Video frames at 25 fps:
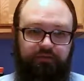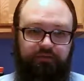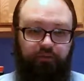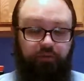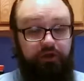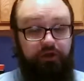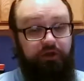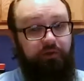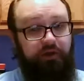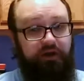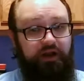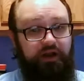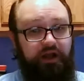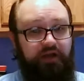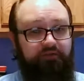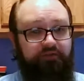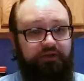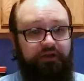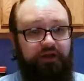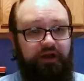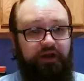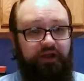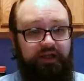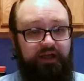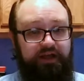Well, you ain't having
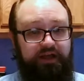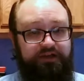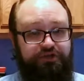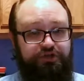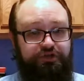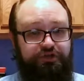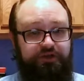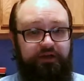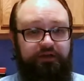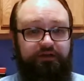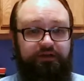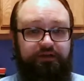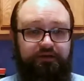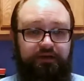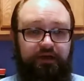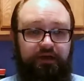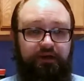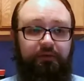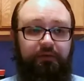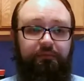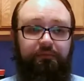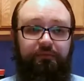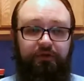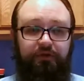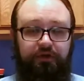none of that shit and
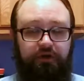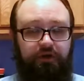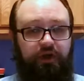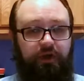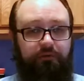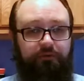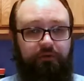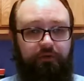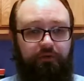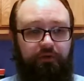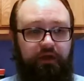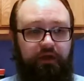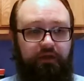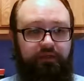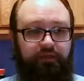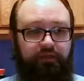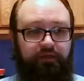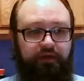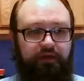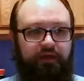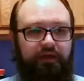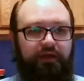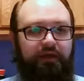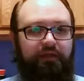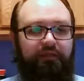tell him you're coming with.
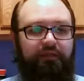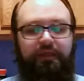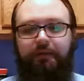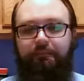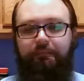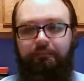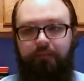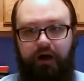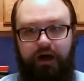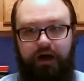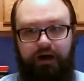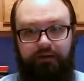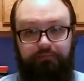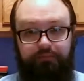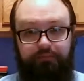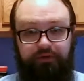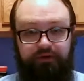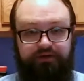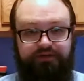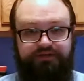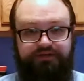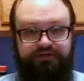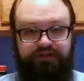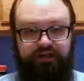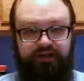Then Mom
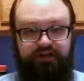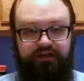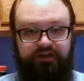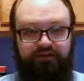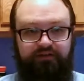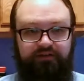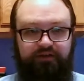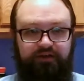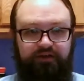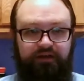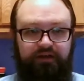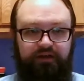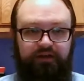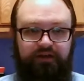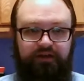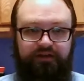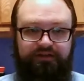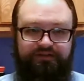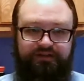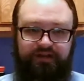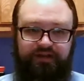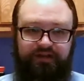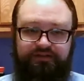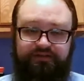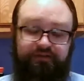bursts in and
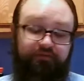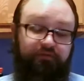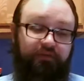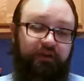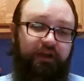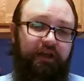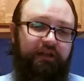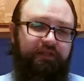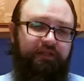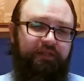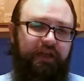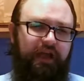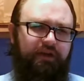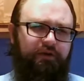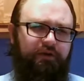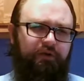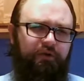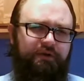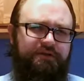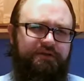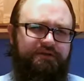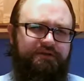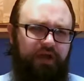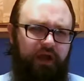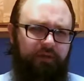says, "Forget that
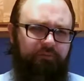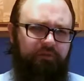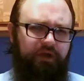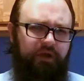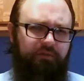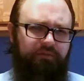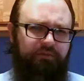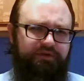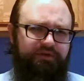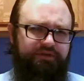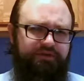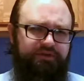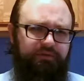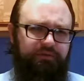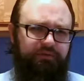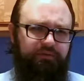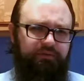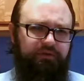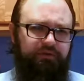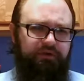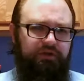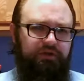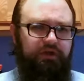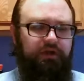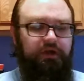noise, I'm coming too.
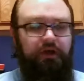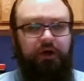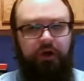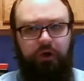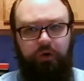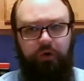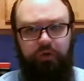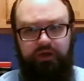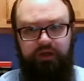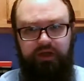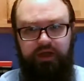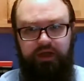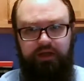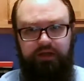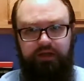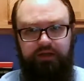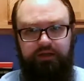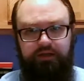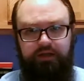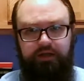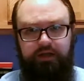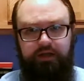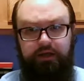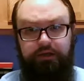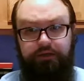Oh yeah,
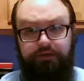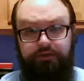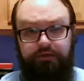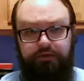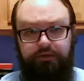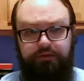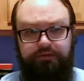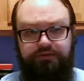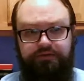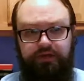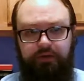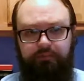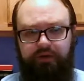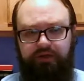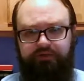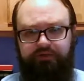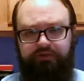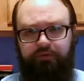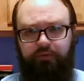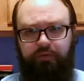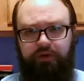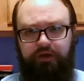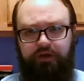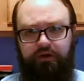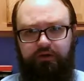don't jump out
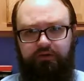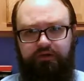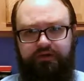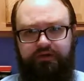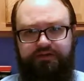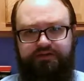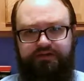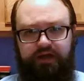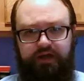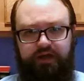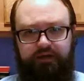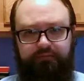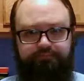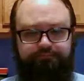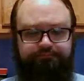the window this time."